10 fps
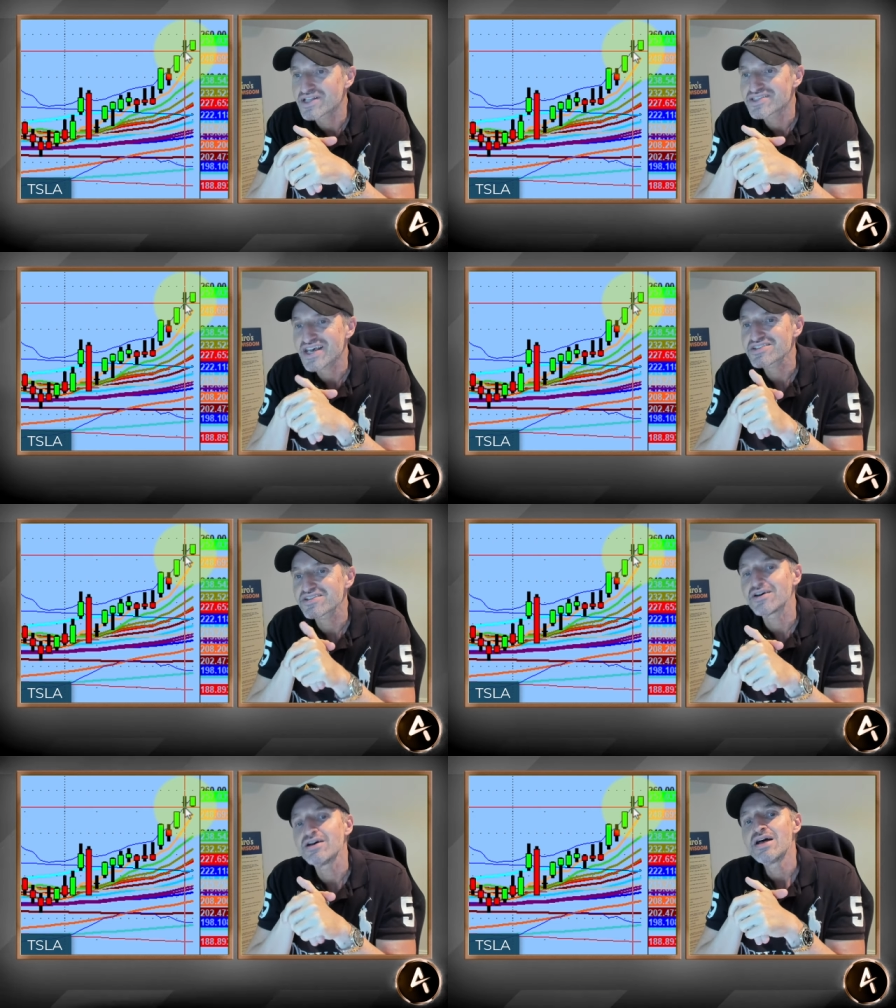
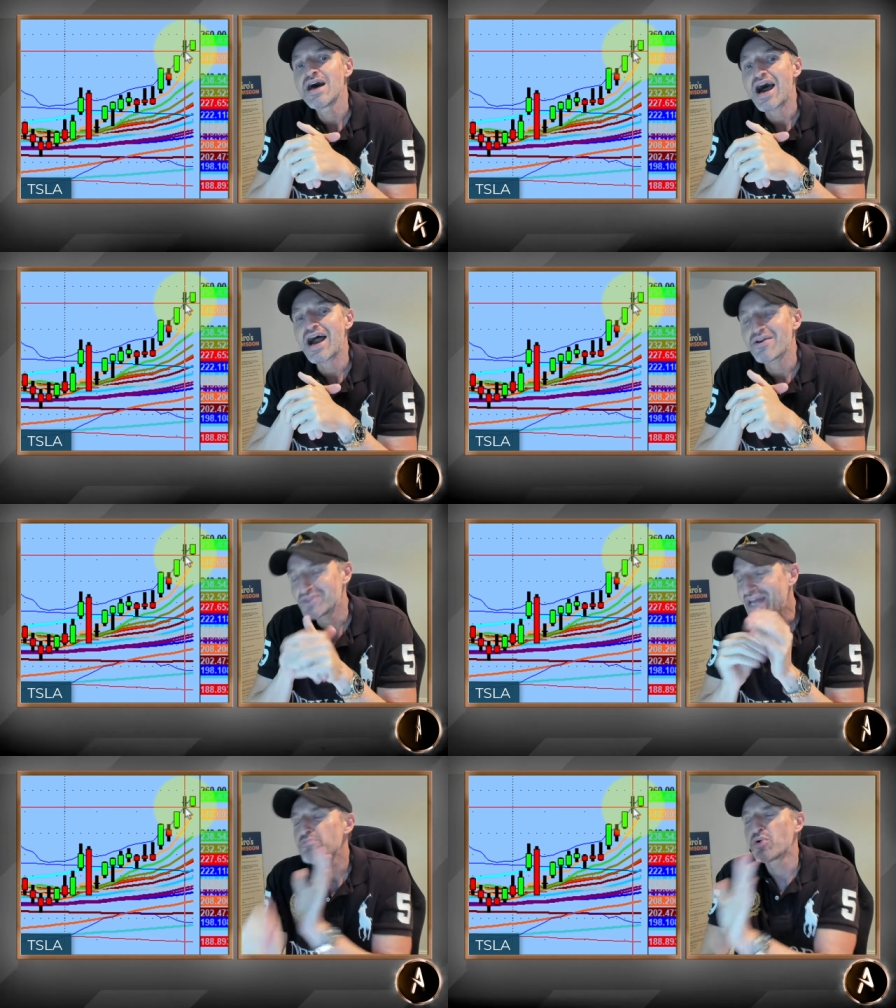Tesla, I,
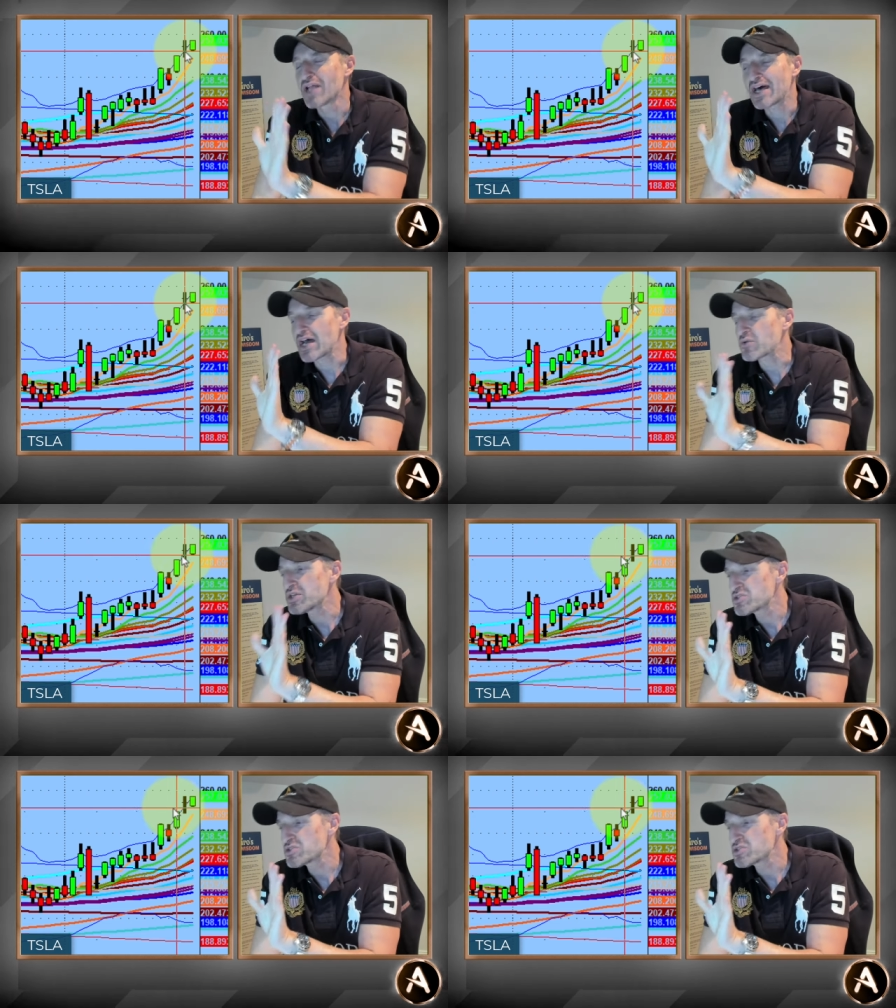not a pull. I, I don't want to use